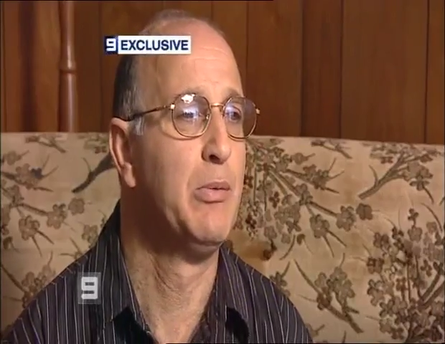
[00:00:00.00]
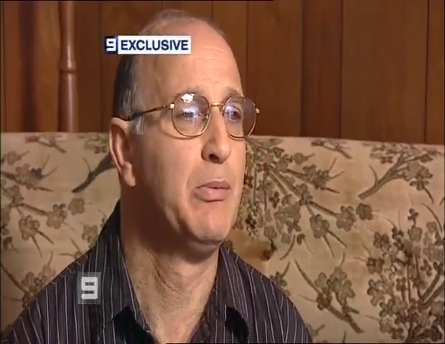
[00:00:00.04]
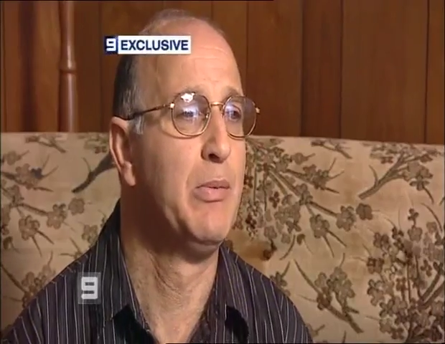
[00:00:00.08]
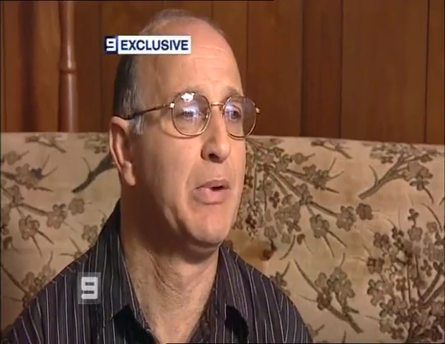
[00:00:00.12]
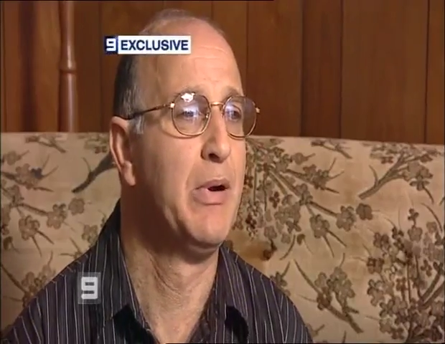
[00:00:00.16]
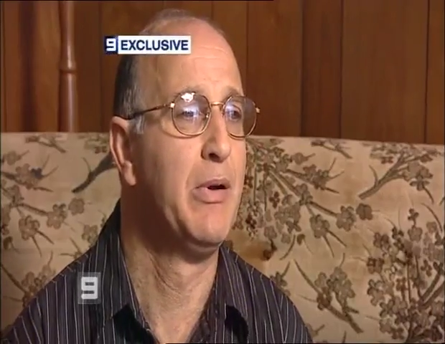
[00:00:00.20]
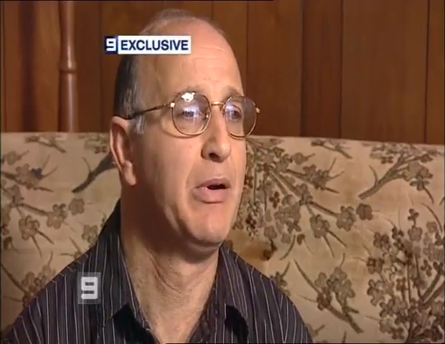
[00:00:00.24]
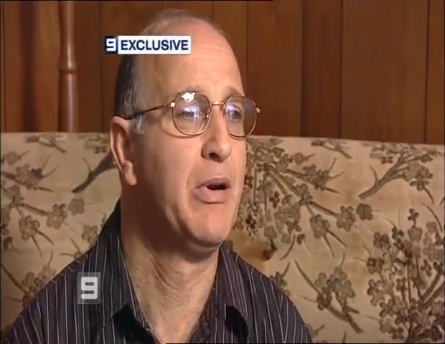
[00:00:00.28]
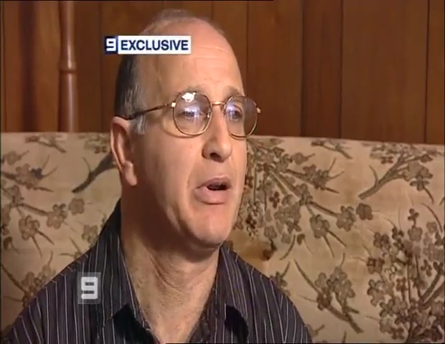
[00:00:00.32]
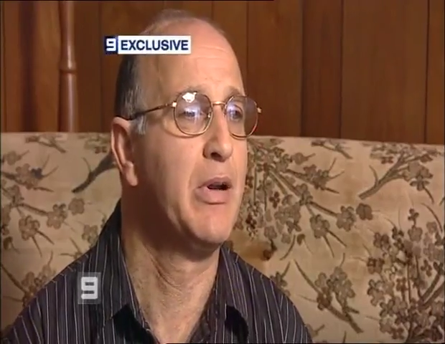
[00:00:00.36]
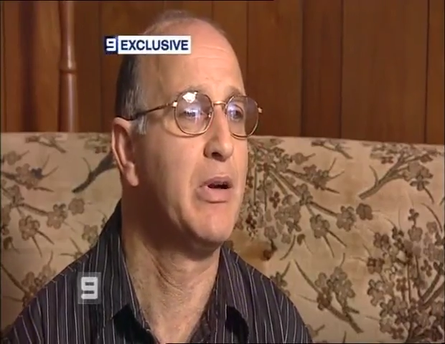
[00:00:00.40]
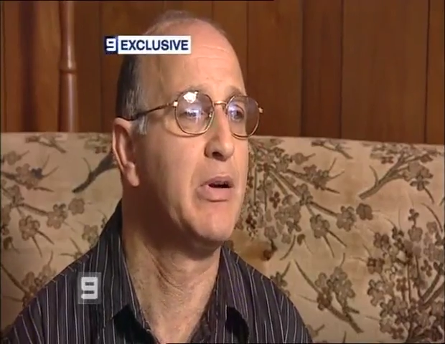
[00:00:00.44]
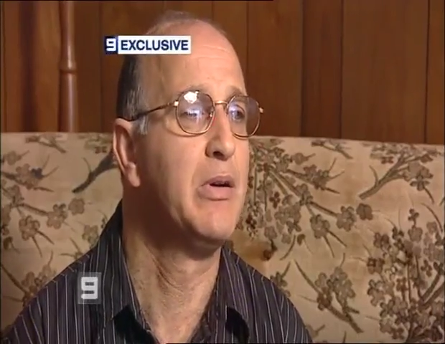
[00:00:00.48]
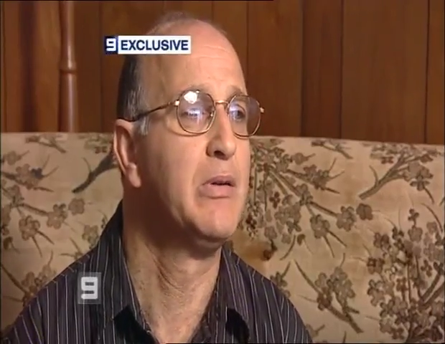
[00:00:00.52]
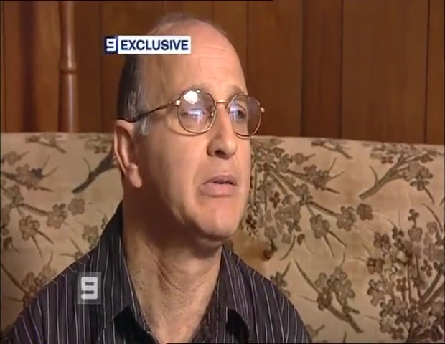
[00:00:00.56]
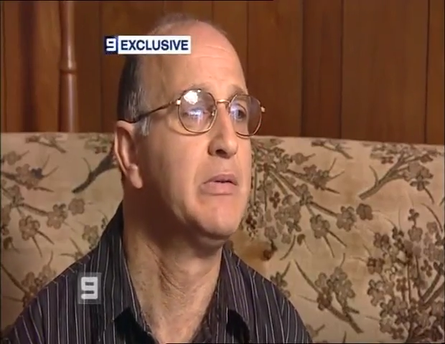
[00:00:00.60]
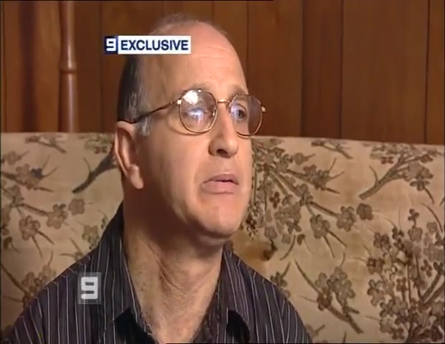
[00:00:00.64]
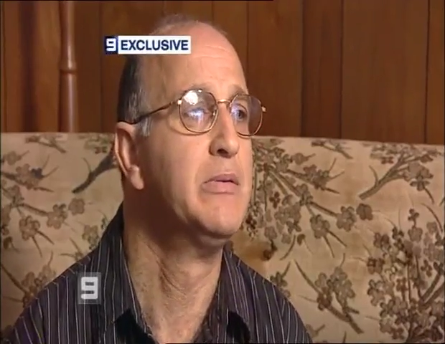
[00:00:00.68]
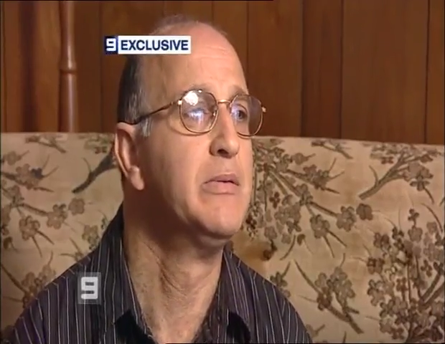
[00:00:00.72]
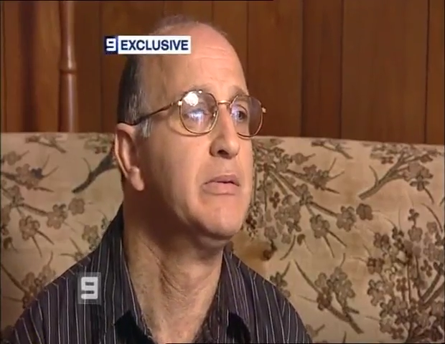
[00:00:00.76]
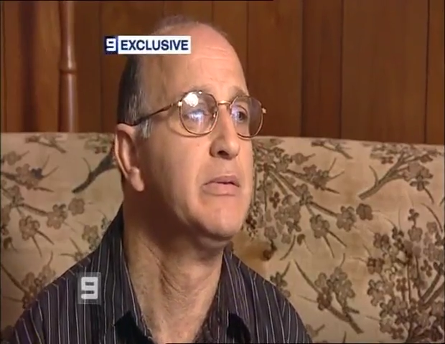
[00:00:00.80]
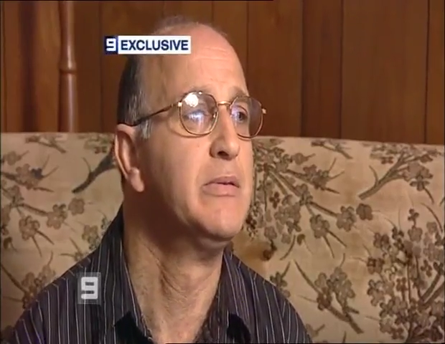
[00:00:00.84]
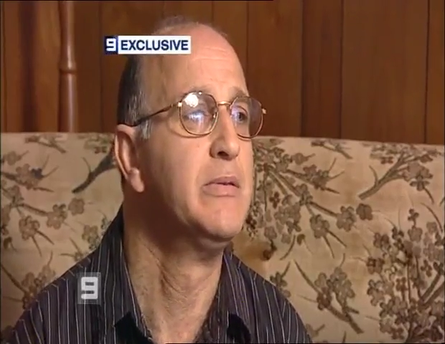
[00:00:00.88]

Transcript: miracle.